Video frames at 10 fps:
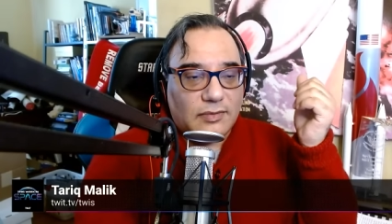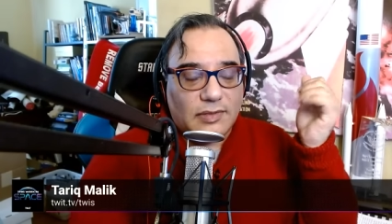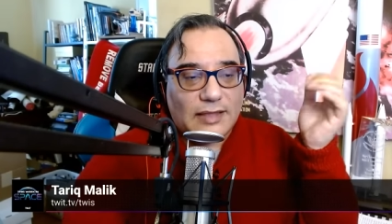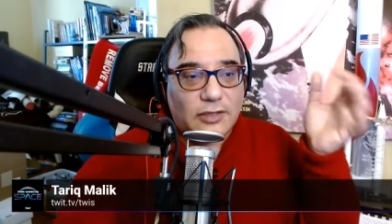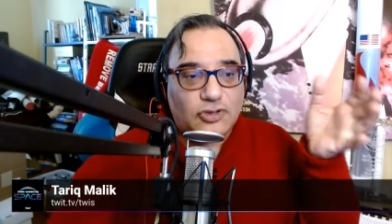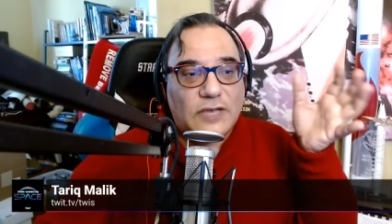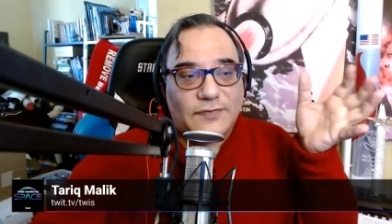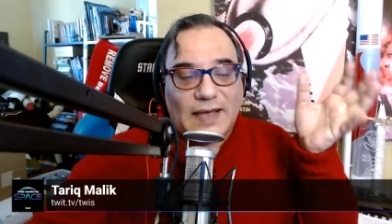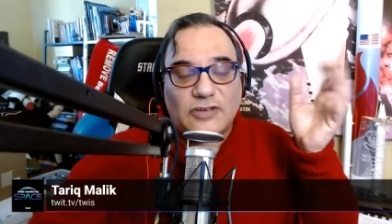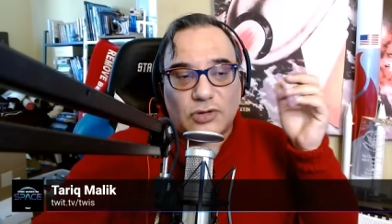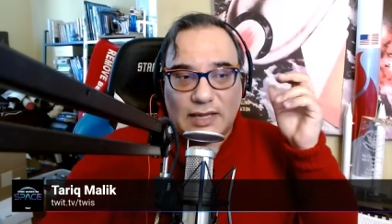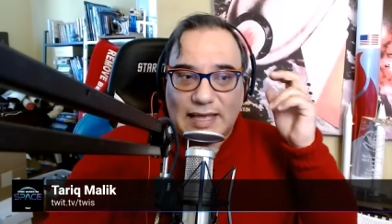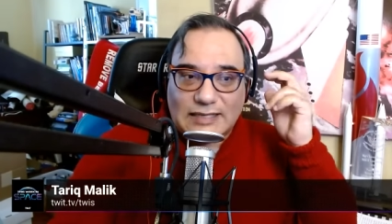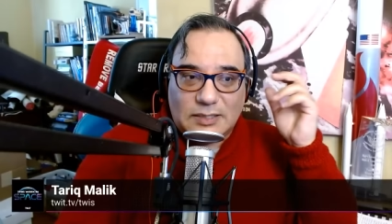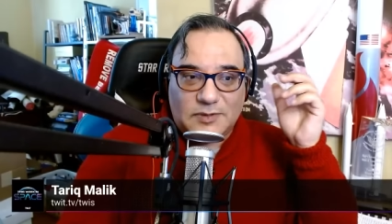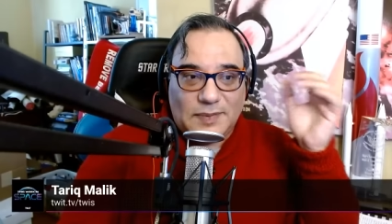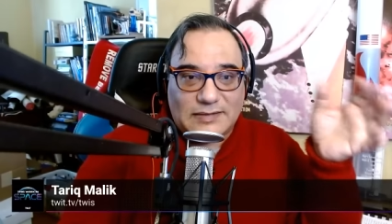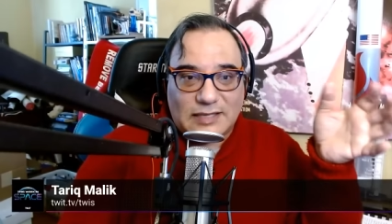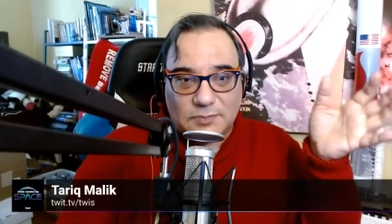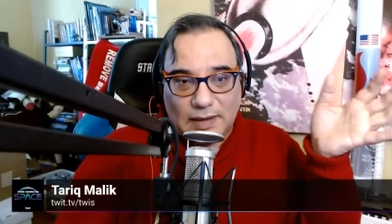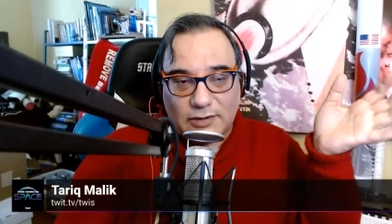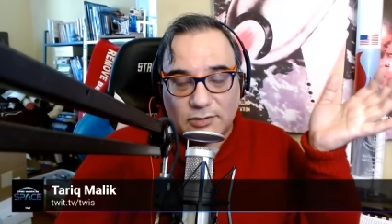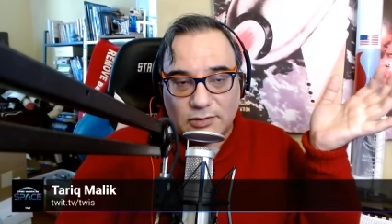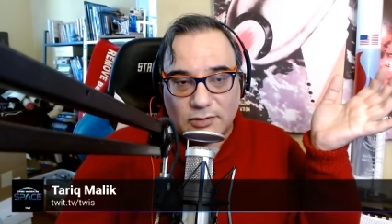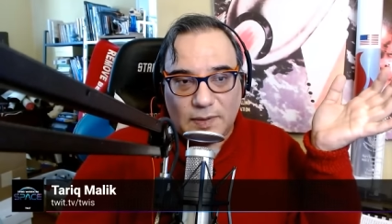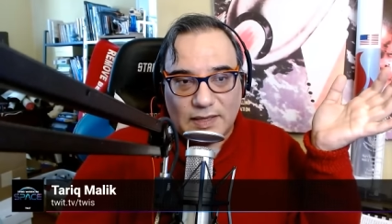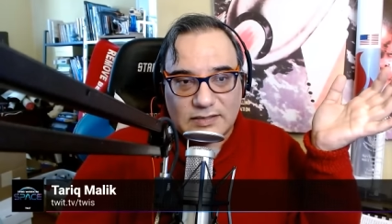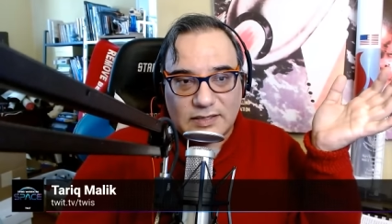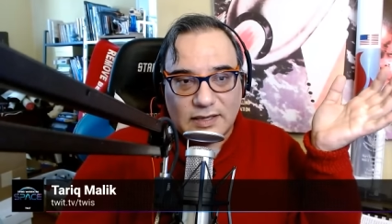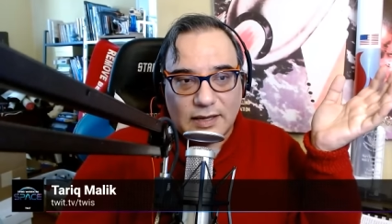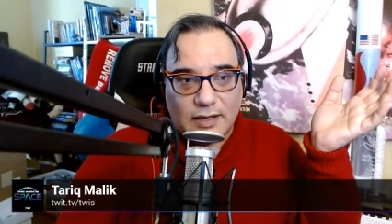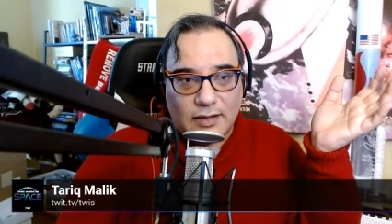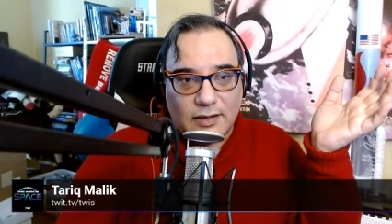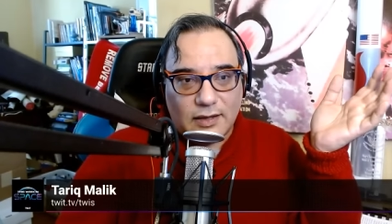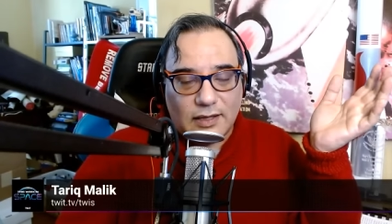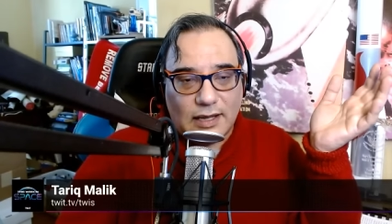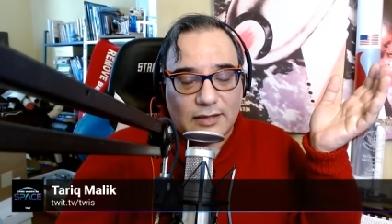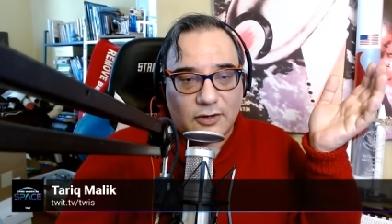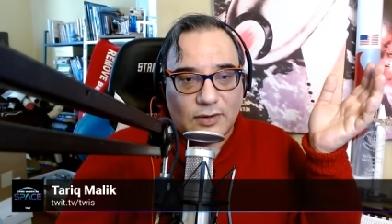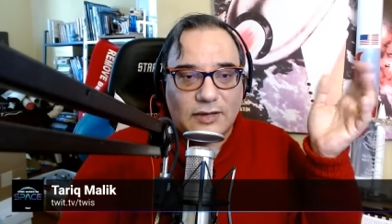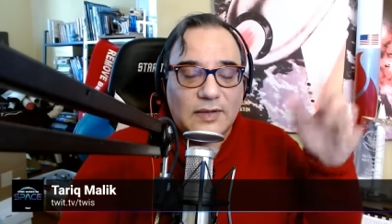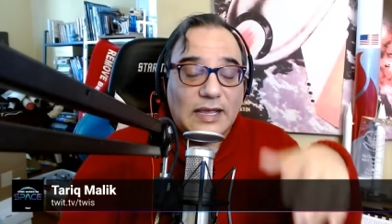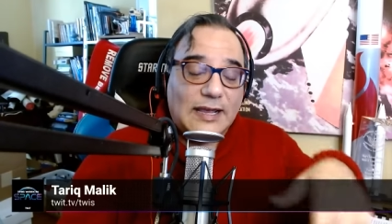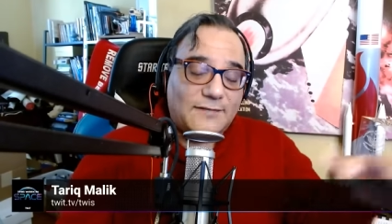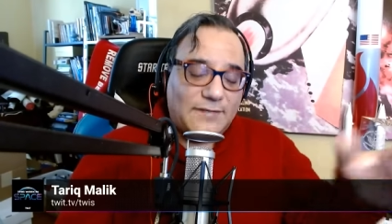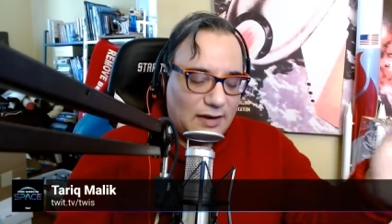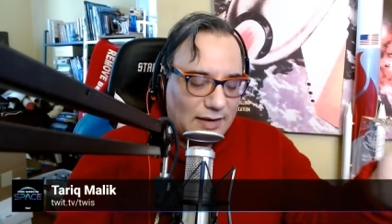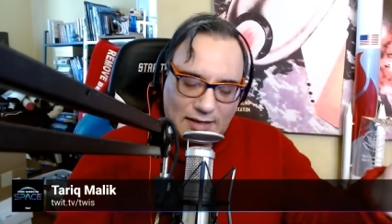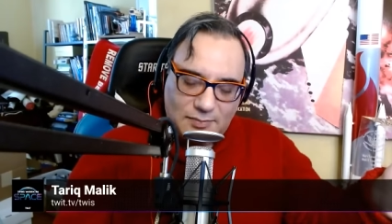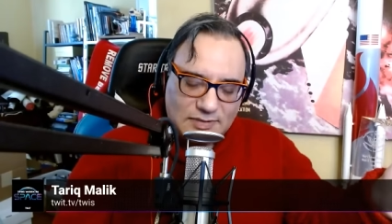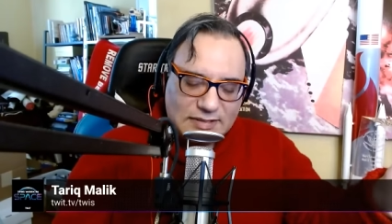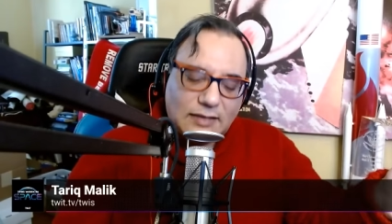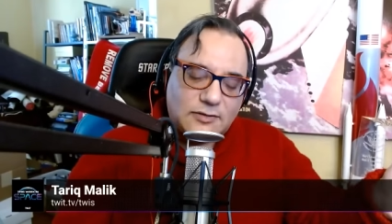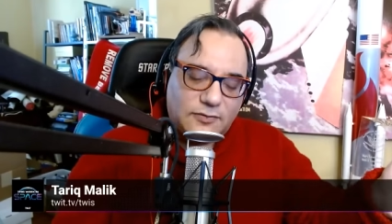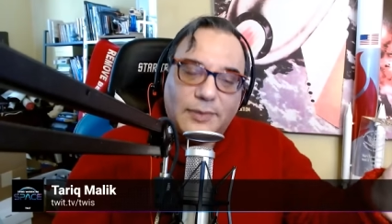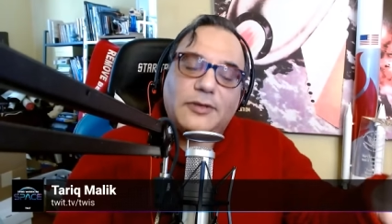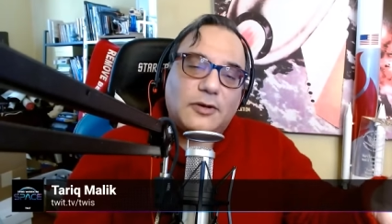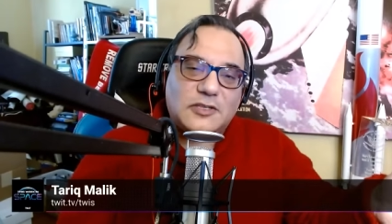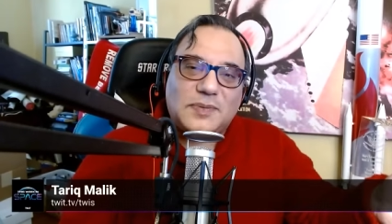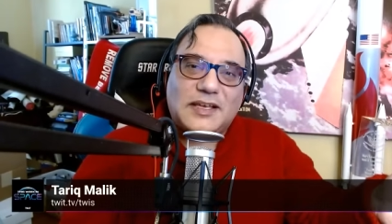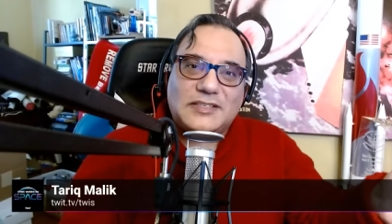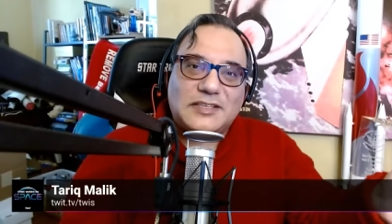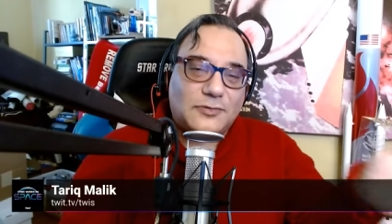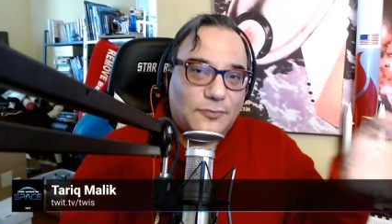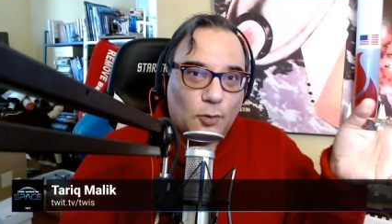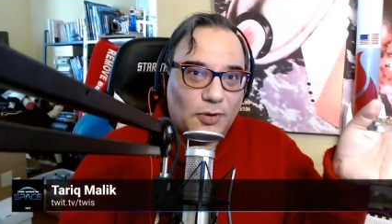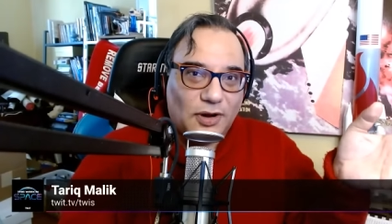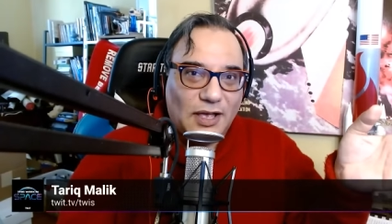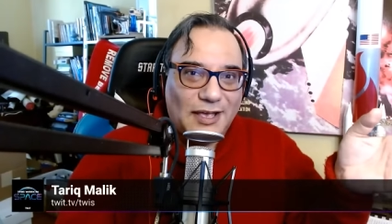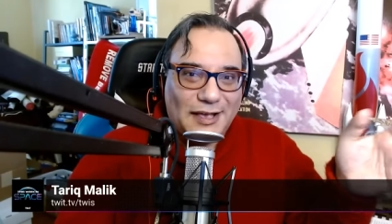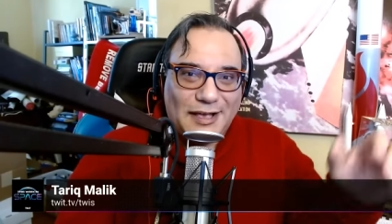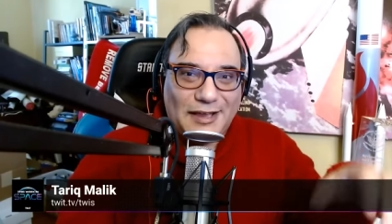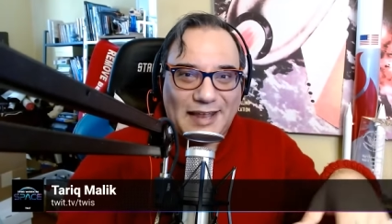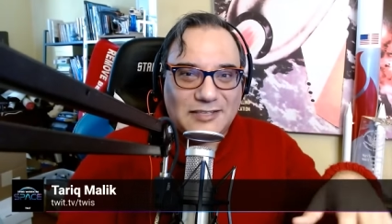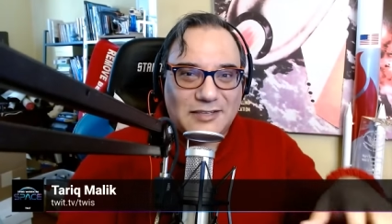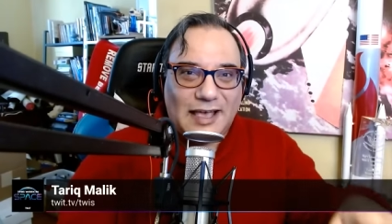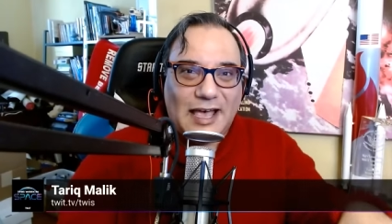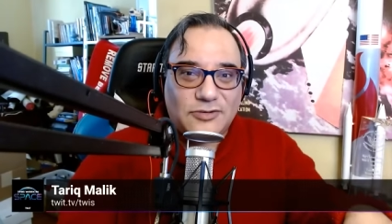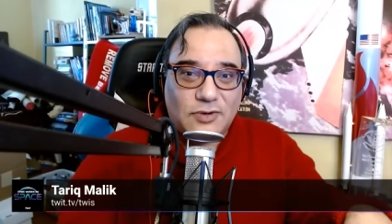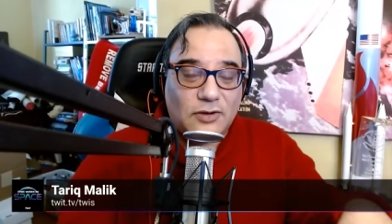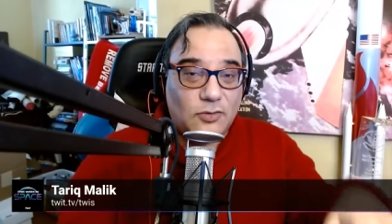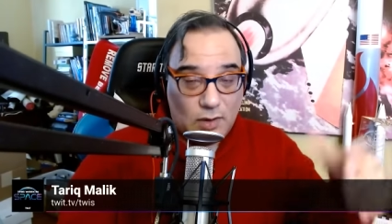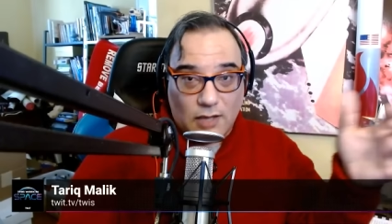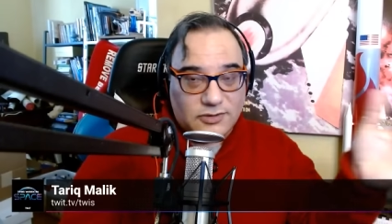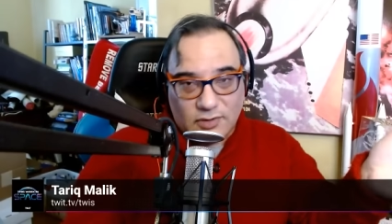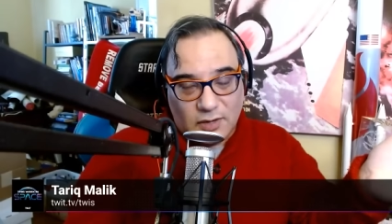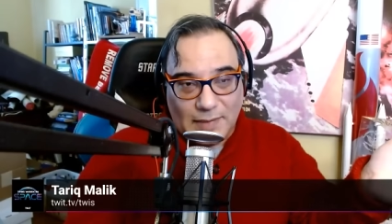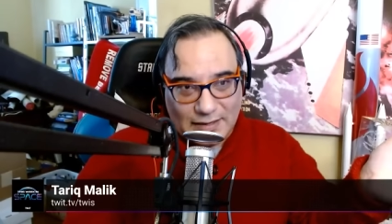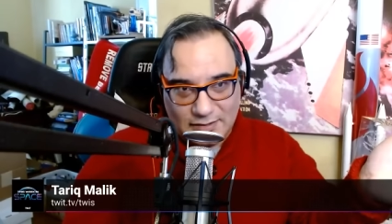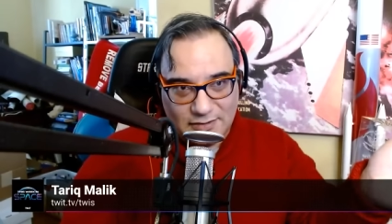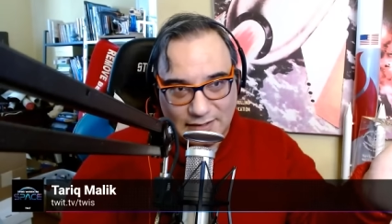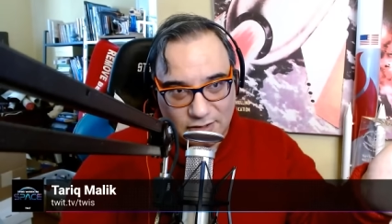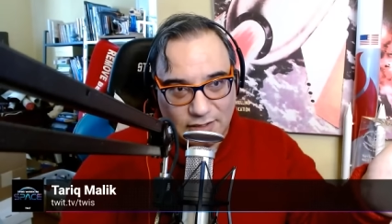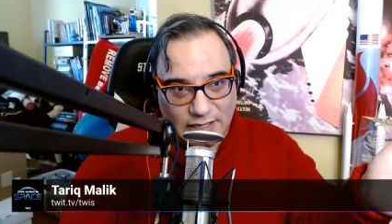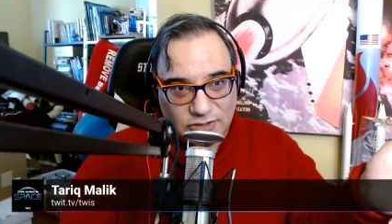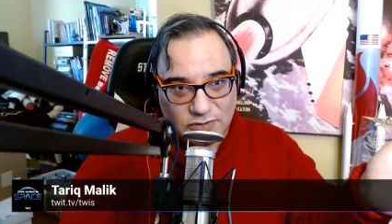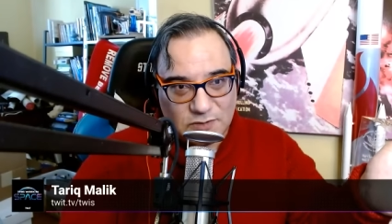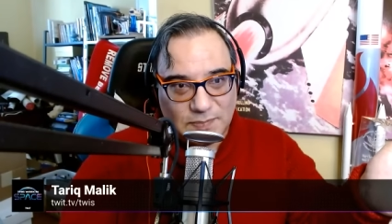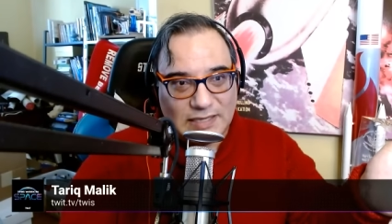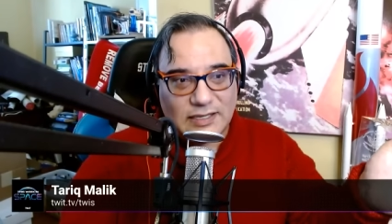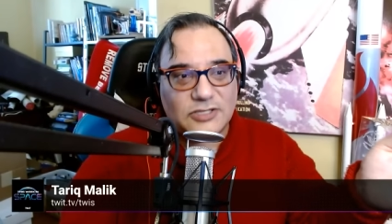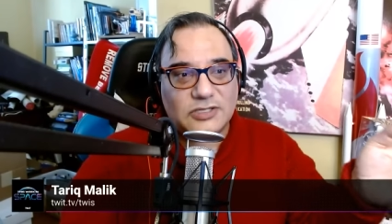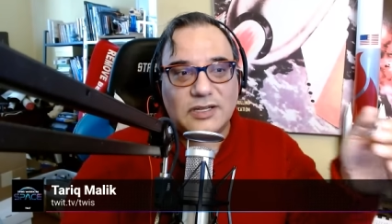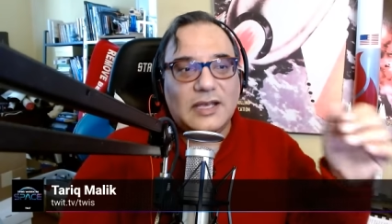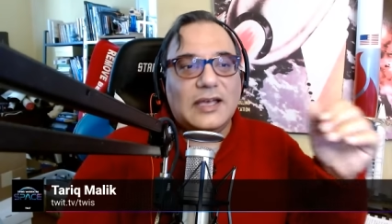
like their chief astronaut at Axiom Space, that's Michael Lopez Alegria. If that name sounds familiar, it's because he's a former NASA astronaut who also commanded the International Space Station.